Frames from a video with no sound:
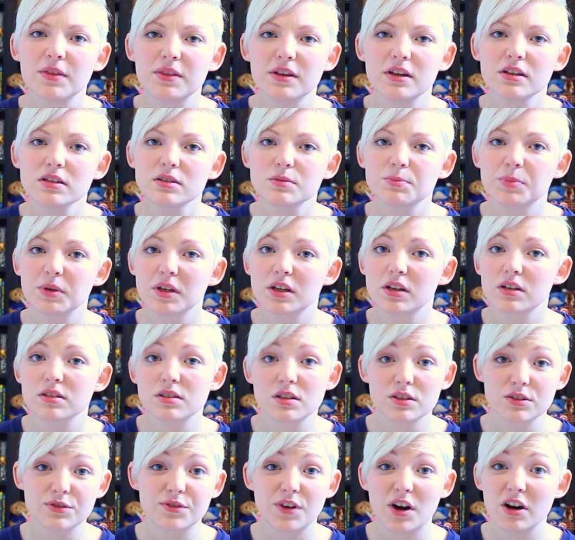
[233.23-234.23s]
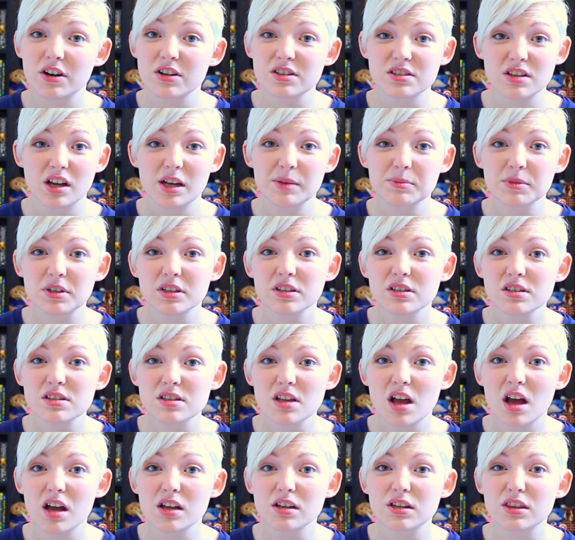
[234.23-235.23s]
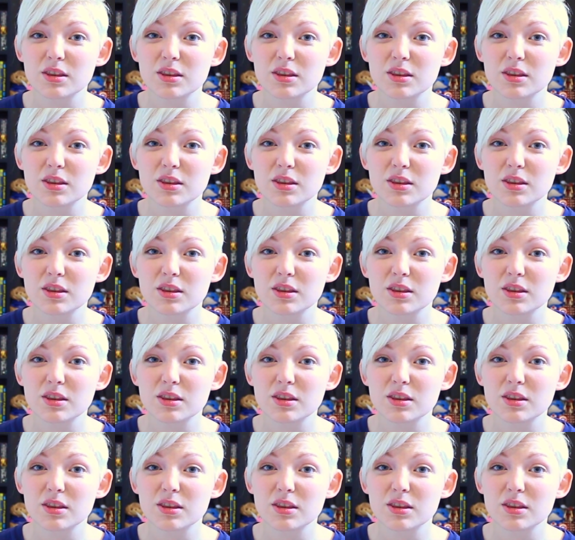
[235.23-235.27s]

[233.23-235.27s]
this because as far as I'm concerned,